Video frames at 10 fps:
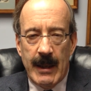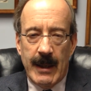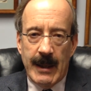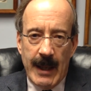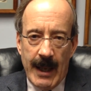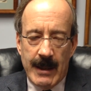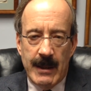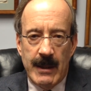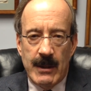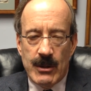again,
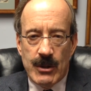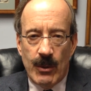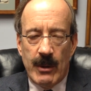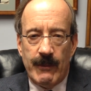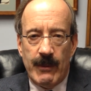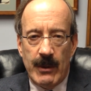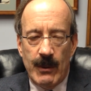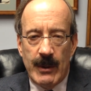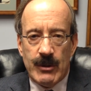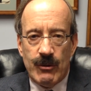short of
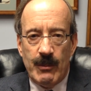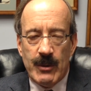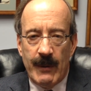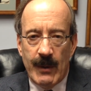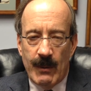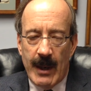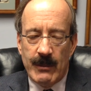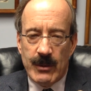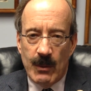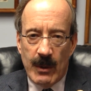U.S. troops on the
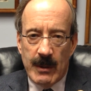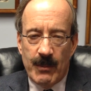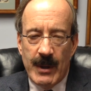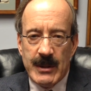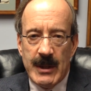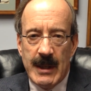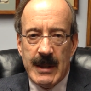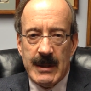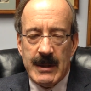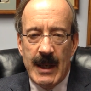ground. So what the President
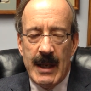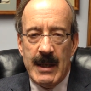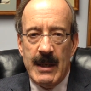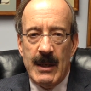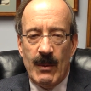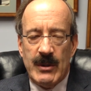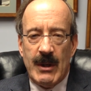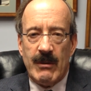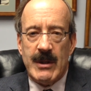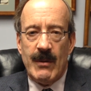has said, what
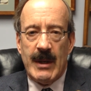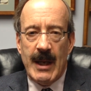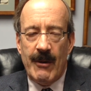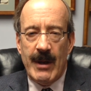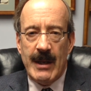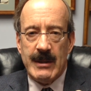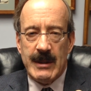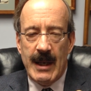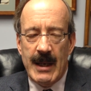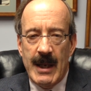Secretary Kerry has
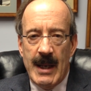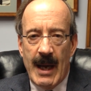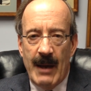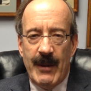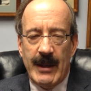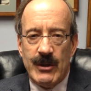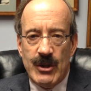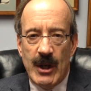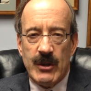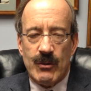said, I think is
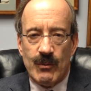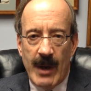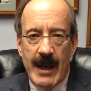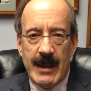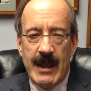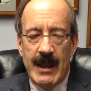just right,